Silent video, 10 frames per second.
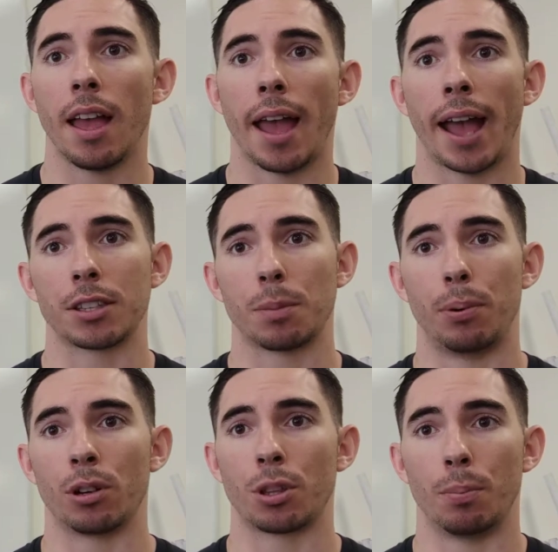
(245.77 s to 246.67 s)
has the
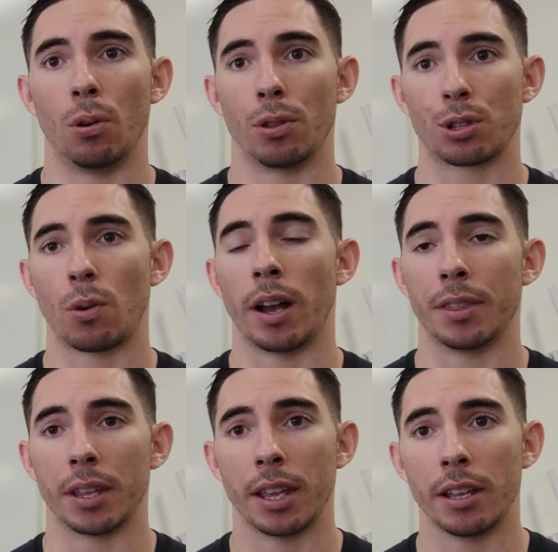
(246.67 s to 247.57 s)
push, the pull, the squat,
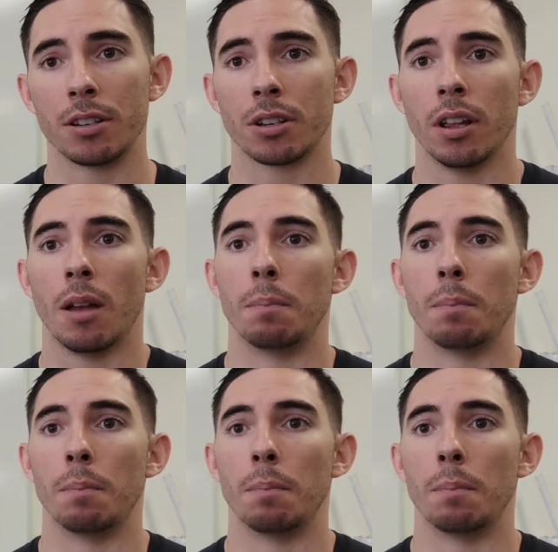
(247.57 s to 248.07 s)
and the hinge.